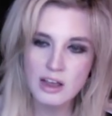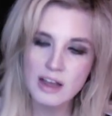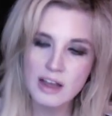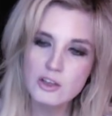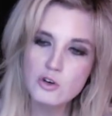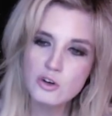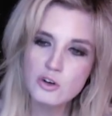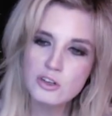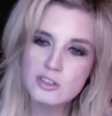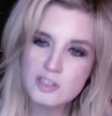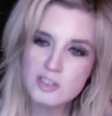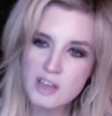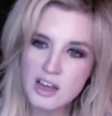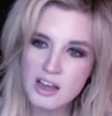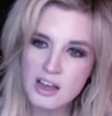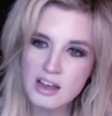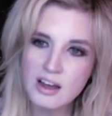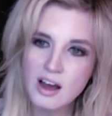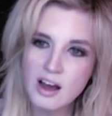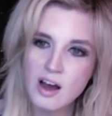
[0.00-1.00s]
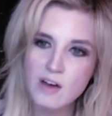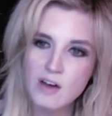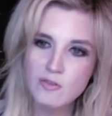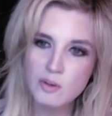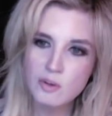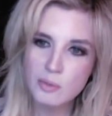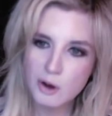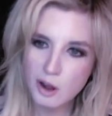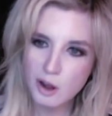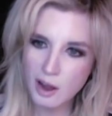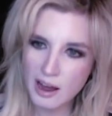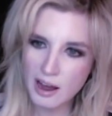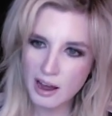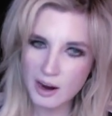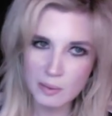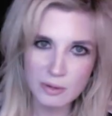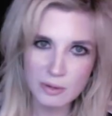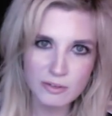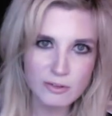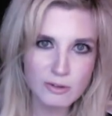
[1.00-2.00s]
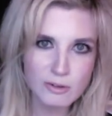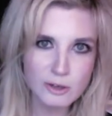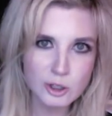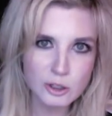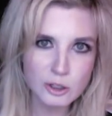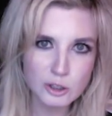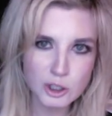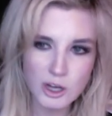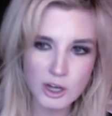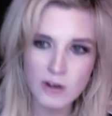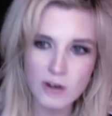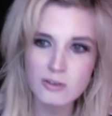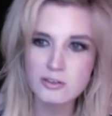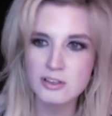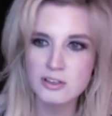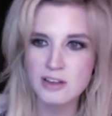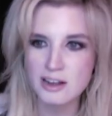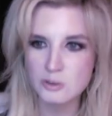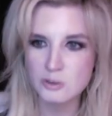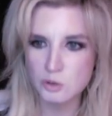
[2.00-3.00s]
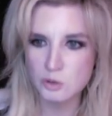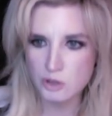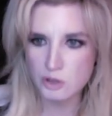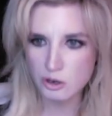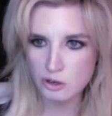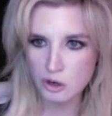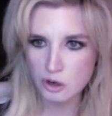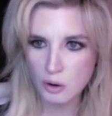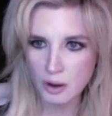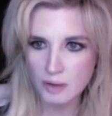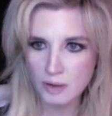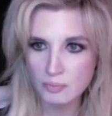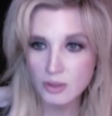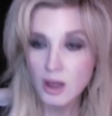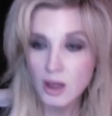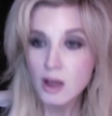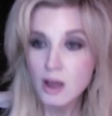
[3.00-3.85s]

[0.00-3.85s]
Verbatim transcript: And you can see from their lineup of original shows that that's what they're doing.